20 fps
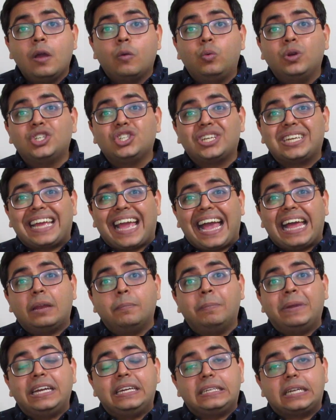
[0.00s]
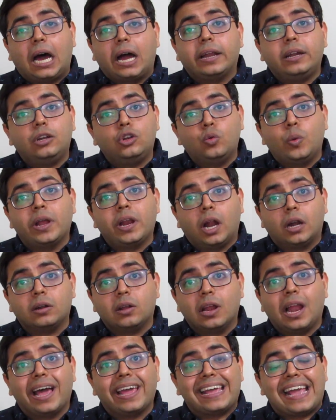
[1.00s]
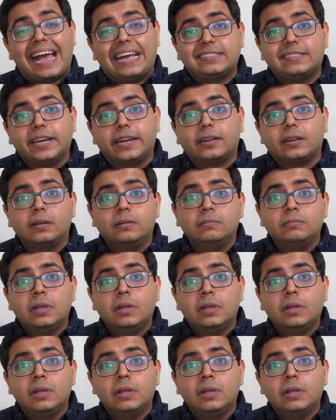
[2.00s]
which can be tied to an underlying asset.